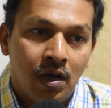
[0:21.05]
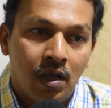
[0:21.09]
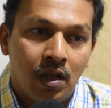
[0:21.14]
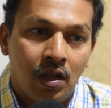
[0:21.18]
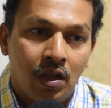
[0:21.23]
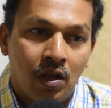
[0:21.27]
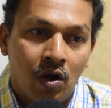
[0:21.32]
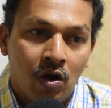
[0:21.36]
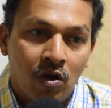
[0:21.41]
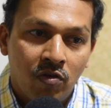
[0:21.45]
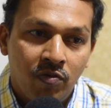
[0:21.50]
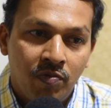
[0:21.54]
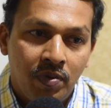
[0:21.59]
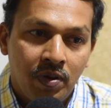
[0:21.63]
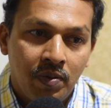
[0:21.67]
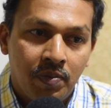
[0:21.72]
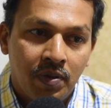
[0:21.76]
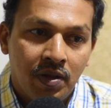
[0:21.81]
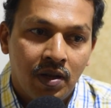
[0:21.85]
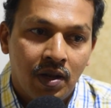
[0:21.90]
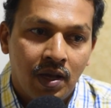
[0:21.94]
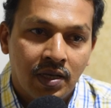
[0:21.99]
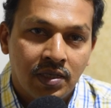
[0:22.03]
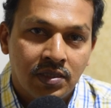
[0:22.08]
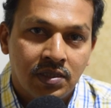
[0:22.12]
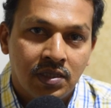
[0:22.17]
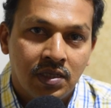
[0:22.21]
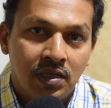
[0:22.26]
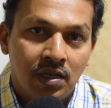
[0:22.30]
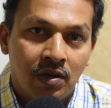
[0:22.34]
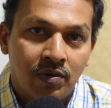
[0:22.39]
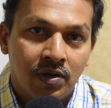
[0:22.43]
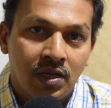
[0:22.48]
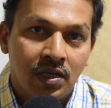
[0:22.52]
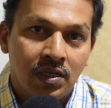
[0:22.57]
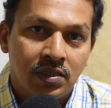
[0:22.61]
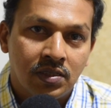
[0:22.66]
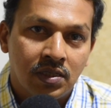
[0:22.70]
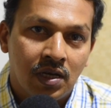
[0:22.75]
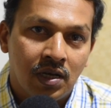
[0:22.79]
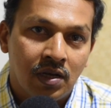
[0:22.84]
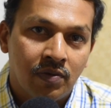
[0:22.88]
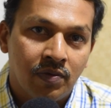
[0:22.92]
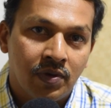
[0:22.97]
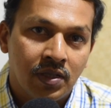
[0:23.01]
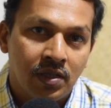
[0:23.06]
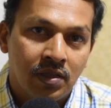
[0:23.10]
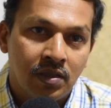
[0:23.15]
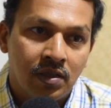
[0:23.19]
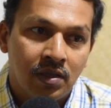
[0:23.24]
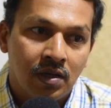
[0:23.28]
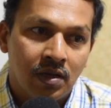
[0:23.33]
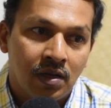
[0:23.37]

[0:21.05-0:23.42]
A lot of people I see nowadays are with